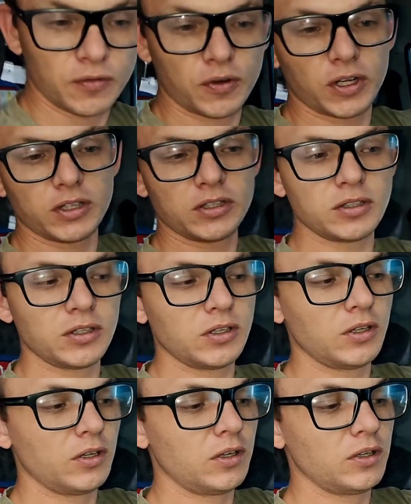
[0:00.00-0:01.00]
front,
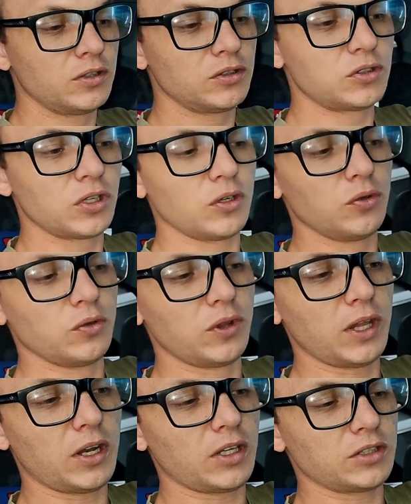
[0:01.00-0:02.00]
so
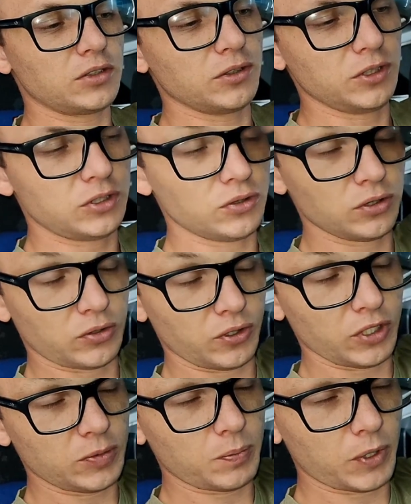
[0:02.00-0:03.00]
that I still need to
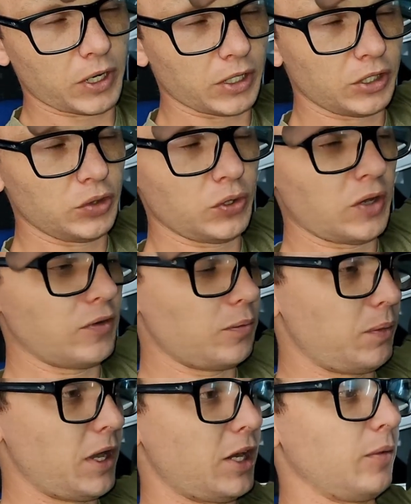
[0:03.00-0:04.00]
address, but I do have a
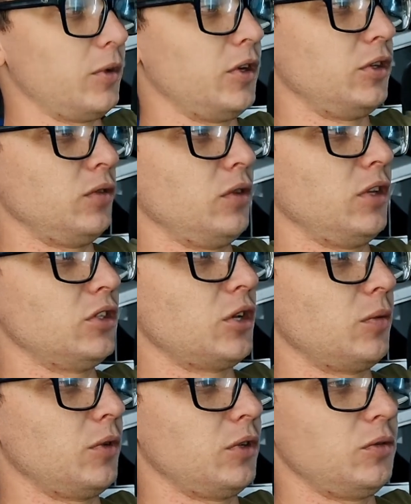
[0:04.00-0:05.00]
plan. I'm going to do this.
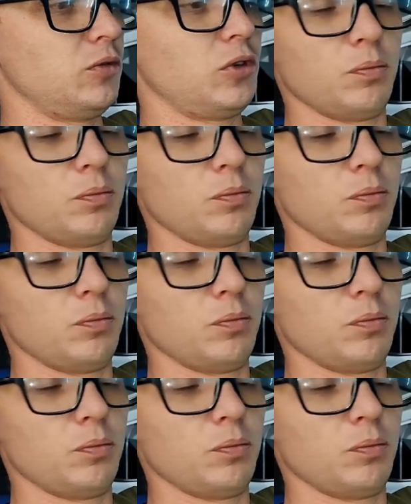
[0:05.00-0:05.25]
I'm going to